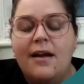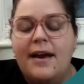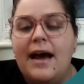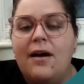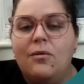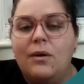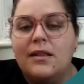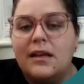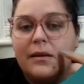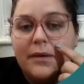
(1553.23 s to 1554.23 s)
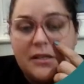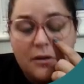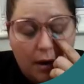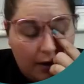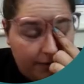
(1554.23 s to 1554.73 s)
Now, one thing that we do
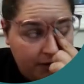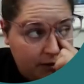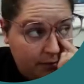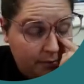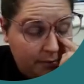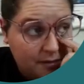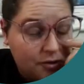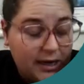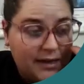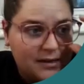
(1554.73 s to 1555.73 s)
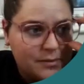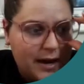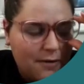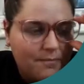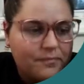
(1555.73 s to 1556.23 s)
quite often do with muzzle training as
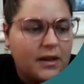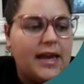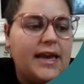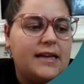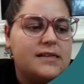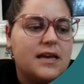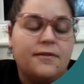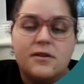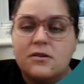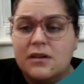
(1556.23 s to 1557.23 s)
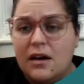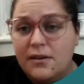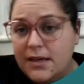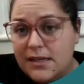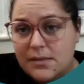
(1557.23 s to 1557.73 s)
well is if the dog
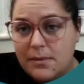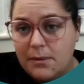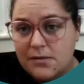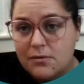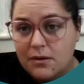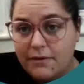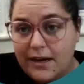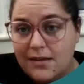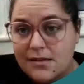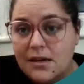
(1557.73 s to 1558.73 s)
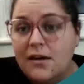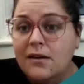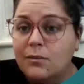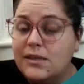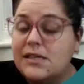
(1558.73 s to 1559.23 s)
only needs to be muzzled at the vets,
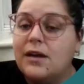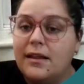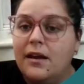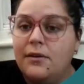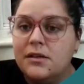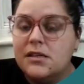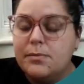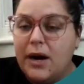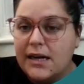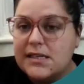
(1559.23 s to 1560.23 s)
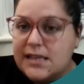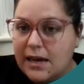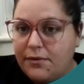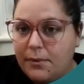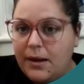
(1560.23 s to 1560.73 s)
we still get the owners to practice it
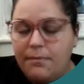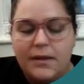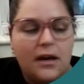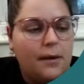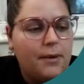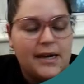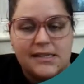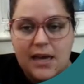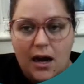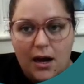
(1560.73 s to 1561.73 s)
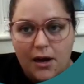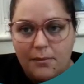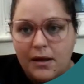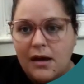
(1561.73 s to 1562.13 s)
everywhere. Practice it at home,